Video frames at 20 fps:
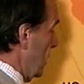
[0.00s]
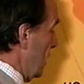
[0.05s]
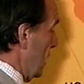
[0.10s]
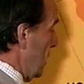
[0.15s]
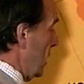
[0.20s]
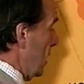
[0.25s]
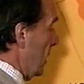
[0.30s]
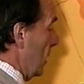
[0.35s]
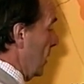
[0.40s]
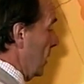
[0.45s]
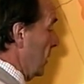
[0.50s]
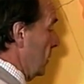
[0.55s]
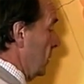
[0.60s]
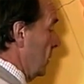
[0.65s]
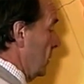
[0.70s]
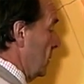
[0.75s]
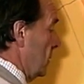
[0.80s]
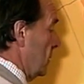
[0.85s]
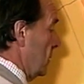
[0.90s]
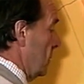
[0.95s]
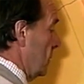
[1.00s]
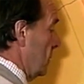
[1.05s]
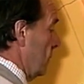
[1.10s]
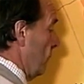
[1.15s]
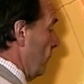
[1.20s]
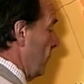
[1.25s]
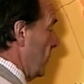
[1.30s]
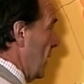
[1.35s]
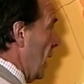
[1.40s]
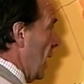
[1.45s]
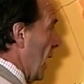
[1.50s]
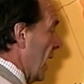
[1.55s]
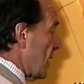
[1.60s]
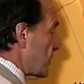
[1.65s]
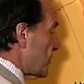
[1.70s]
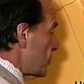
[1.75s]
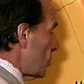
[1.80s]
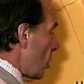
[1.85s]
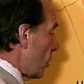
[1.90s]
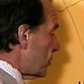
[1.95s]
here,
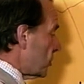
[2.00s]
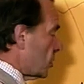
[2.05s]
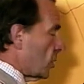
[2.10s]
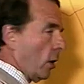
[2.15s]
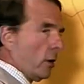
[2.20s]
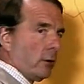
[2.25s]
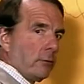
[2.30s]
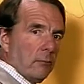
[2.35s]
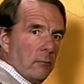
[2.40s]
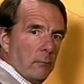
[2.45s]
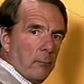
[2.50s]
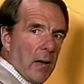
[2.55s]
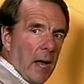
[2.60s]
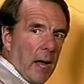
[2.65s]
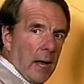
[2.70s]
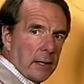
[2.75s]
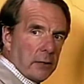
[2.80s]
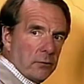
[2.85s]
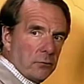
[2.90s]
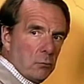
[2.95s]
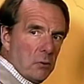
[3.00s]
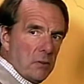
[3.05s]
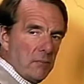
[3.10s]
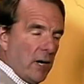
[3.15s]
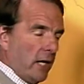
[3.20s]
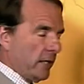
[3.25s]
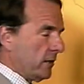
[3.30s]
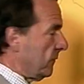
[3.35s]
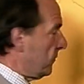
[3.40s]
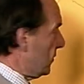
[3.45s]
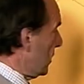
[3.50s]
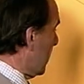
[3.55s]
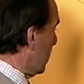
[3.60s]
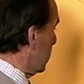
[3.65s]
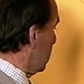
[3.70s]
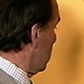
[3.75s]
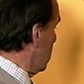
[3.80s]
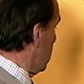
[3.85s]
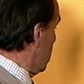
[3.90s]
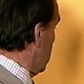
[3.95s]
has not gone back, as we might have
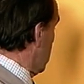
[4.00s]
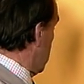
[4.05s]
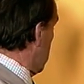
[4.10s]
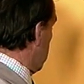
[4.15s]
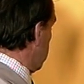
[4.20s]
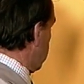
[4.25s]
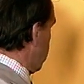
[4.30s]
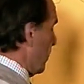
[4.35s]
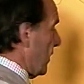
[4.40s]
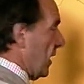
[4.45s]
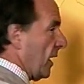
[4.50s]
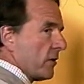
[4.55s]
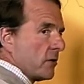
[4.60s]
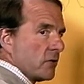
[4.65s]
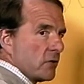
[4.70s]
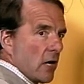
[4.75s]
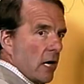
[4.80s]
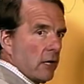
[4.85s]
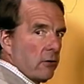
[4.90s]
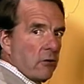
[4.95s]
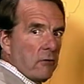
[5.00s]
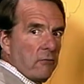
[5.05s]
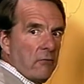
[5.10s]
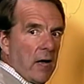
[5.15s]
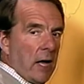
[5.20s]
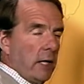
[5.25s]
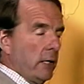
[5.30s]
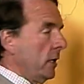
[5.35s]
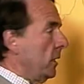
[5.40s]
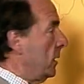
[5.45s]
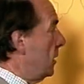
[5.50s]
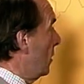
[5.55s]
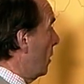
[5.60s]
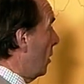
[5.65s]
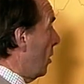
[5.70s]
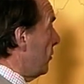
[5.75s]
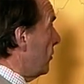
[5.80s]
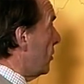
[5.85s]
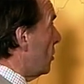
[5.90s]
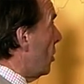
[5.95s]
done, to the other side of the valley.
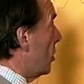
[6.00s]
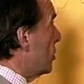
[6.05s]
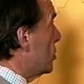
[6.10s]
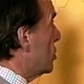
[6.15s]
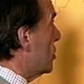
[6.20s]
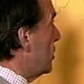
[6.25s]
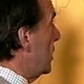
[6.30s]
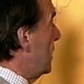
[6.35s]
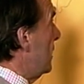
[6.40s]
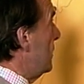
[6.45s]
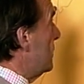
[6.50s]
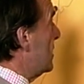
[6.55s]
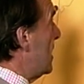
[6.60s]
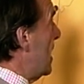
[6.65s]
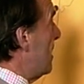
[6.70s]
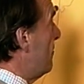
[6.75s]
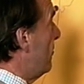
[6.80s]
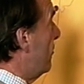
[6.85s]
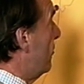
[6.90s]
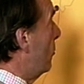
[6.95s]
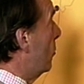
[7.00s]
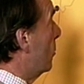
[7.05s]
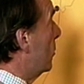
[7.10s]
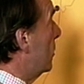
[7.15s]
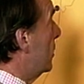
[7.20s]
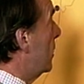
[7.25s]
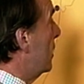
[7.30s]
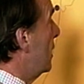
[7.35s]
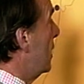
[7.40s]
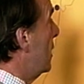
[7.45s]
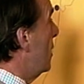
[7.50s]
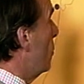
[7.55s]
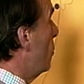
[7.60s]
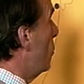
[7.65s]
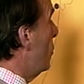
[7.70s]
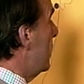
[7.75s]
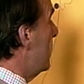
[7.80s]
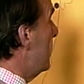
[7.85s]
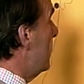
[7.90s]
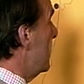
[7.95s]
On the contrary, he's come forward
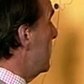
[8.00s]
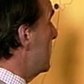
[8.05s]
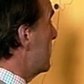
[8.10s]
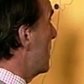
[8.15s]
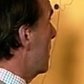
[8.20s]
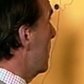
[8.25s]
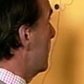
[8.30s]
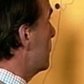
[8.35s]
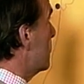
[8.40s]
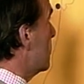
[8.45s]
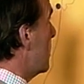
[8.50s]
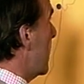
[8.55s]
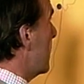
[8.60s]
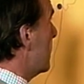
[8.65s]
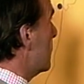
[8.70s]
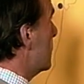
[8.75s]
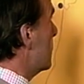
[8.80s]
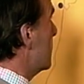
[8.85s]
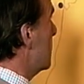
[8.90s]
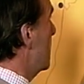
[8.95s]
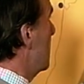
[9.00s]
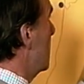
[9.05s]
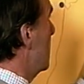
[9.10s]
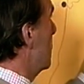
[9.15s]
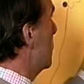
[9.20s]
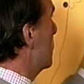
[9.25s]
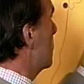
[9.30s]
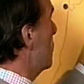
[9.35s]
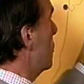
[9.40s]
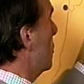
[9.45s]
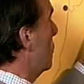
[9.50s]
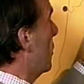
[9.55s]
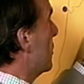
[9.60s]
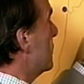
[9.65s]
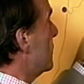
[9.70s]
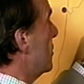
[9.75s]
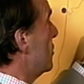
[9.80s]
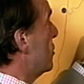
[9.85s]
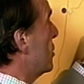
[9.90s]
with his half-tracks to the Wasset